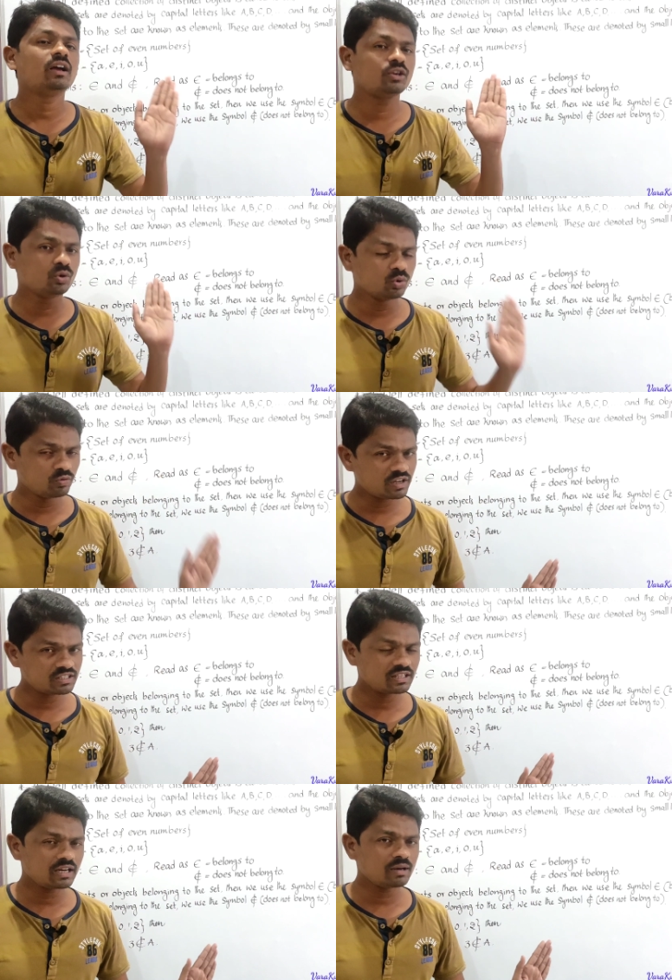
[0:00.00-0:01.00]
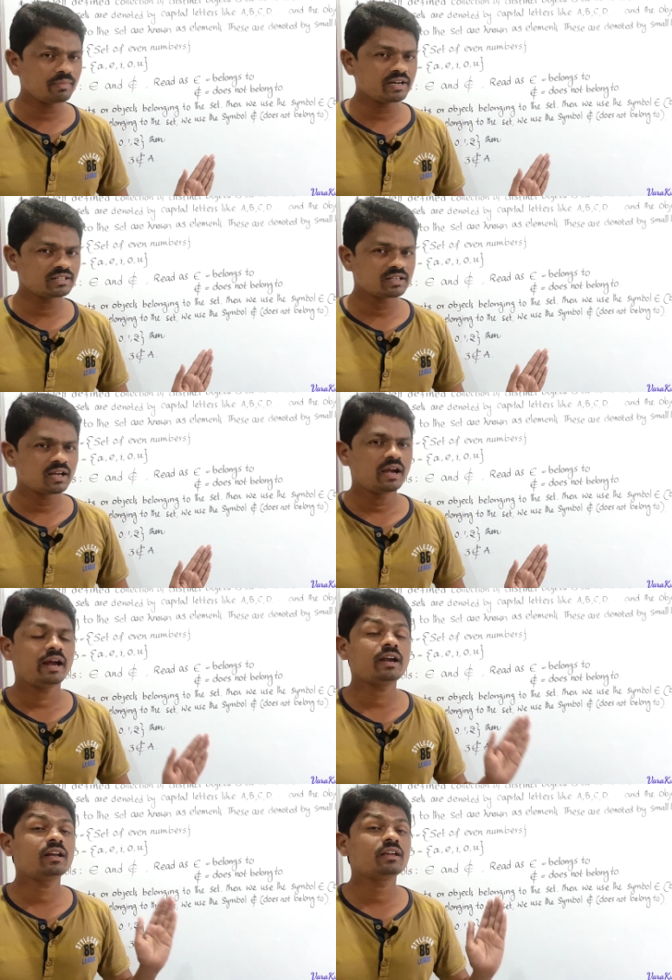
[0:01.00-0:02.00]
universal elements
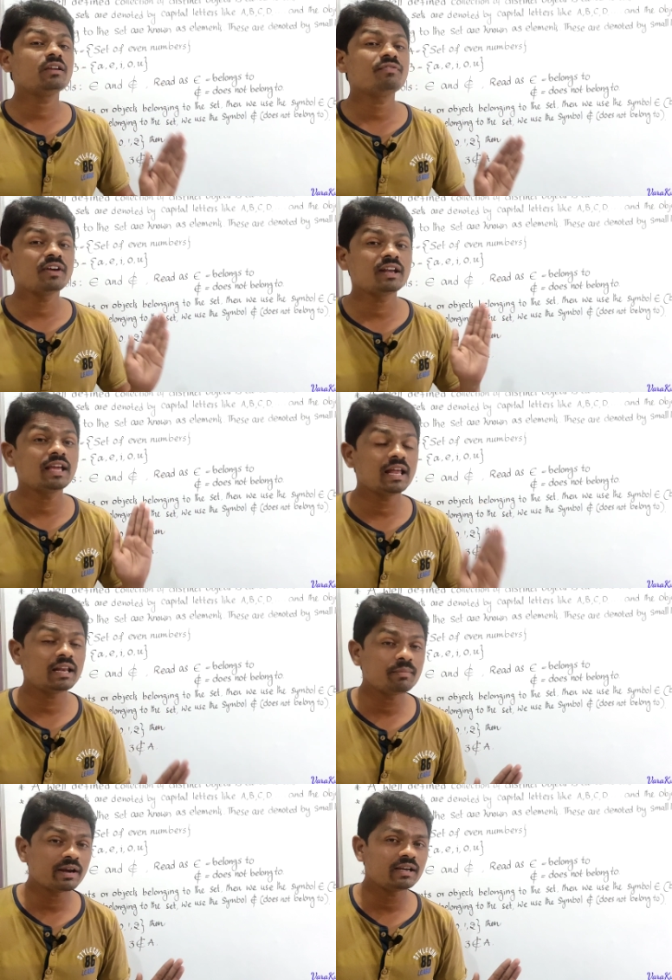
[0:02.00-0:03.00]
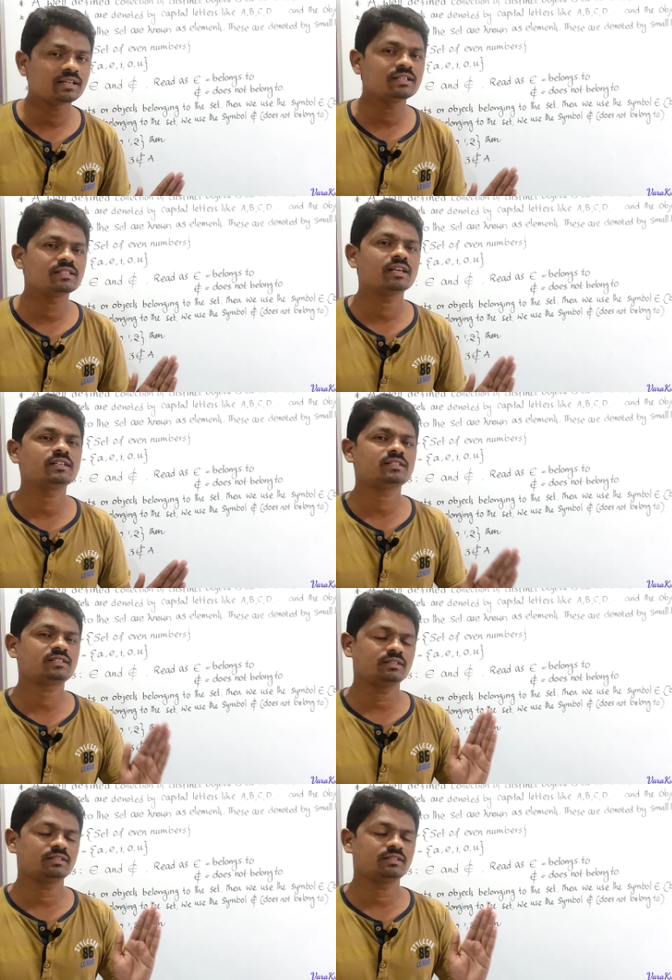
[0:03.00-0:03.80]
and if any element is a